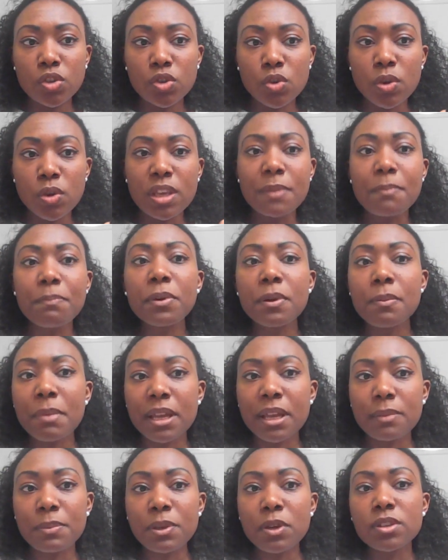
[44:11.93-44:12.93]

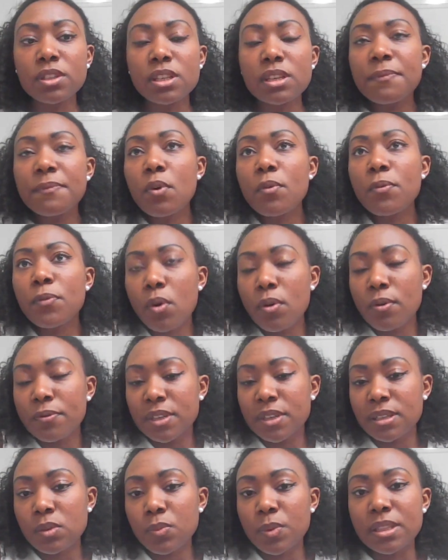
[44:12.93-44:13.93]
implement? Because if
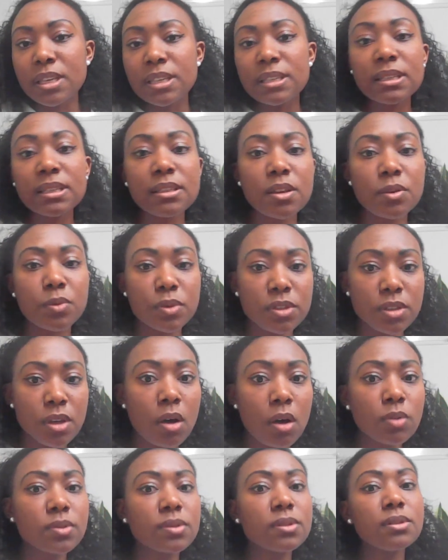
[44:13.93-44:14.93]
obviously when they see the
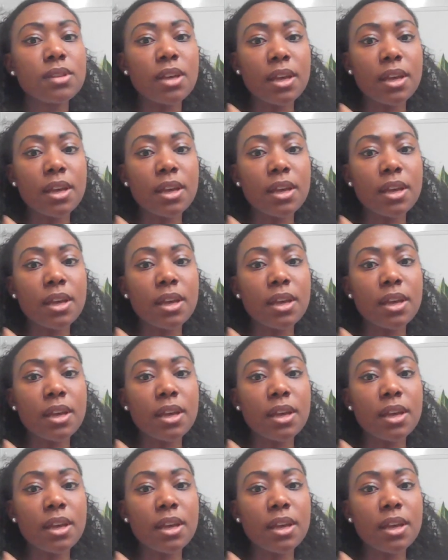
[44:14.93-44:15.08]
results,